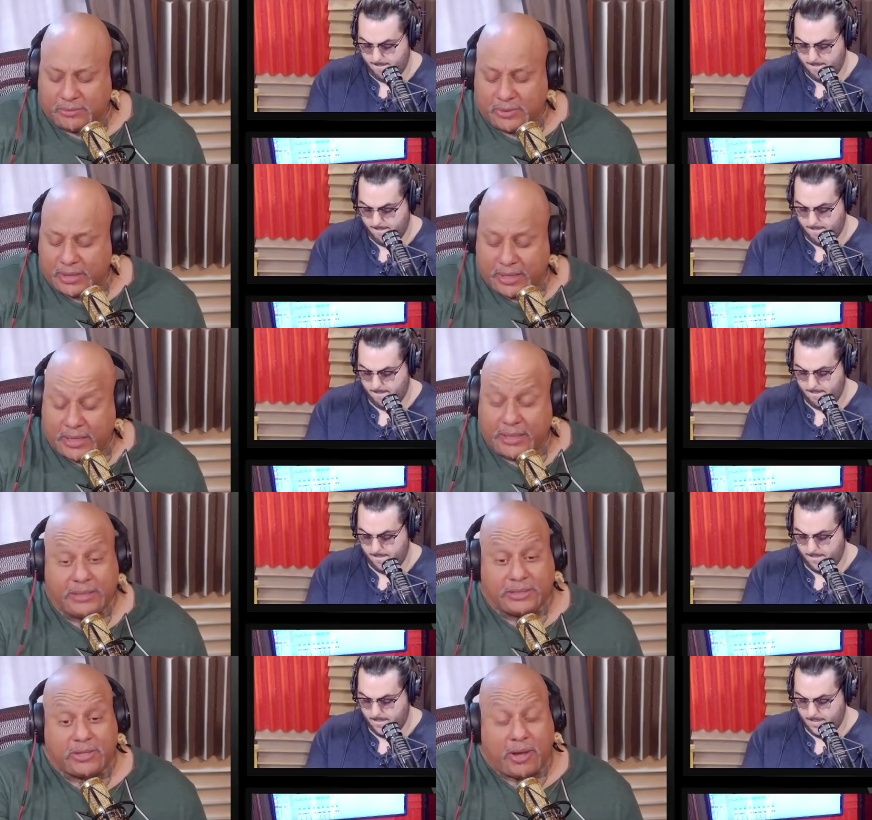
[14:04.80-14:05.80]
Speaker 1: he
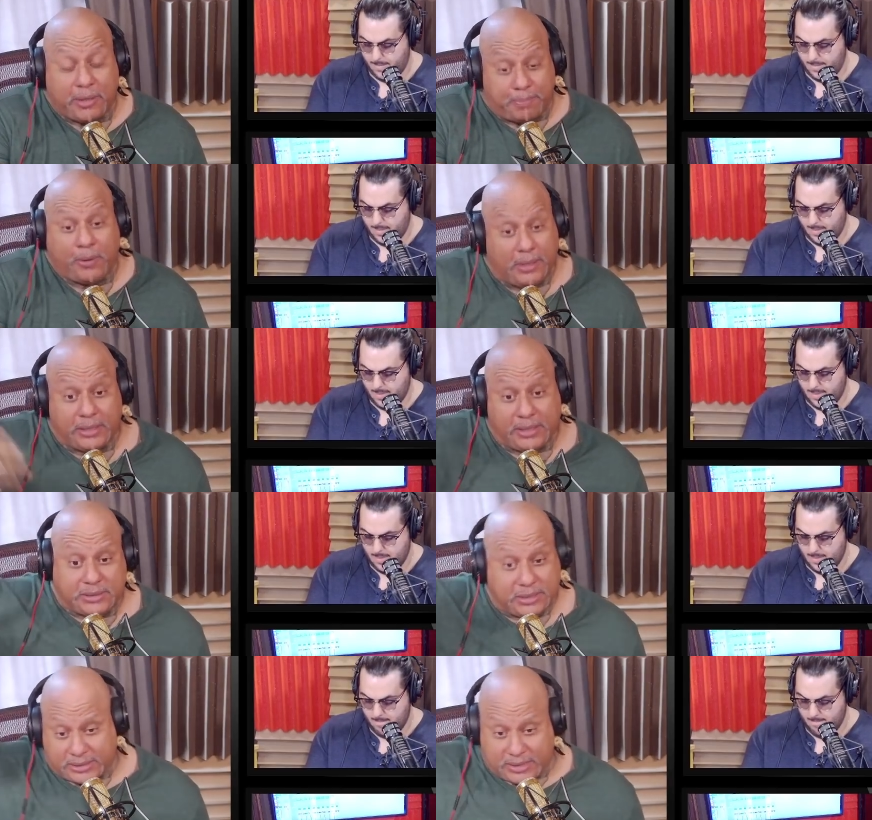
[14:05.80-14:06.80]
started pulling these chicks. He
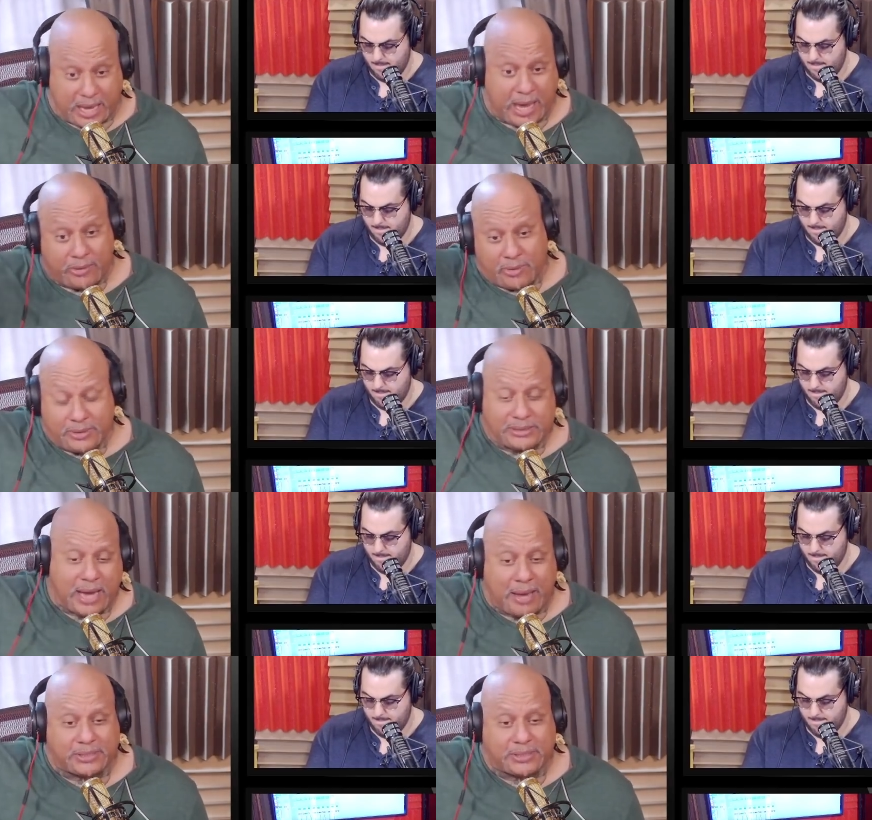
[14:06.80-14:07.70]
had all these options.